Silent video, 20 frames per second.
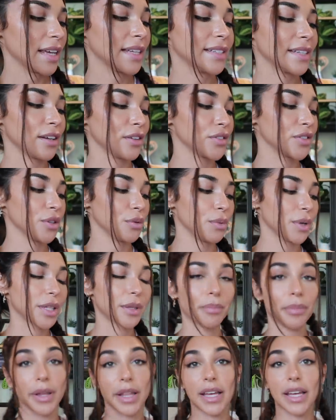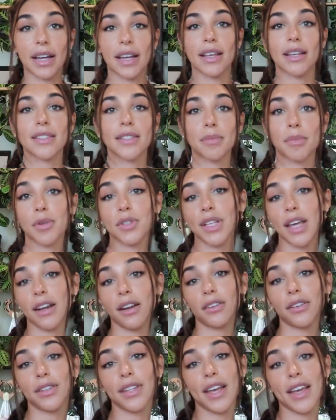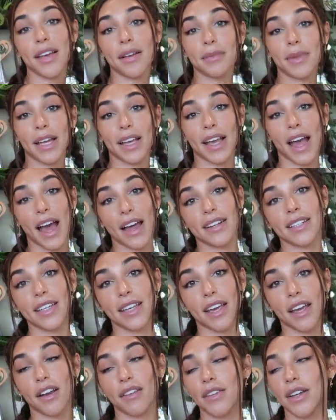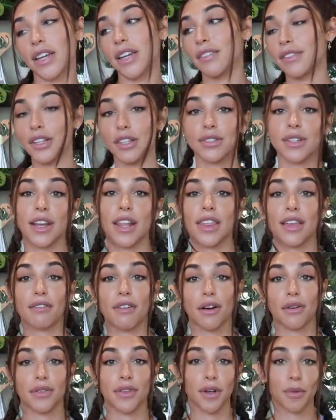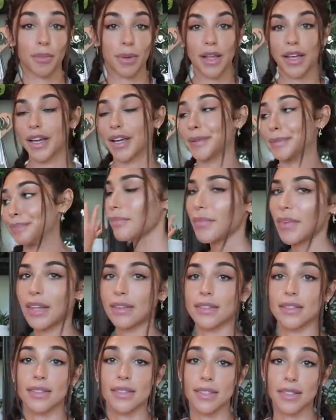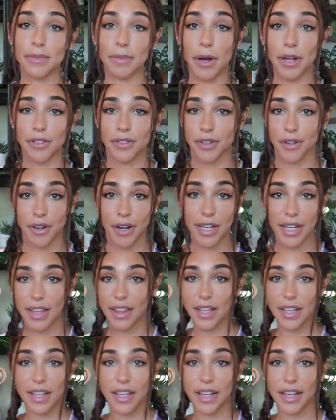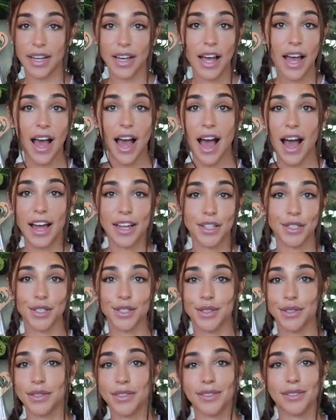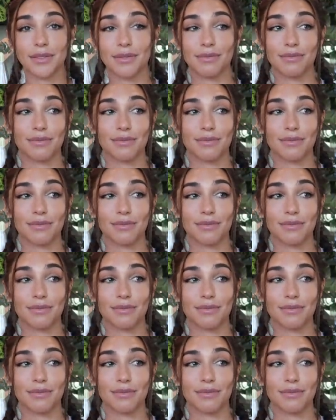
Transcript: it tells you what the plant is, the botanical name, like how to take care of it, if there's anything wrong with your plant. This isn't sponsored or anything. I just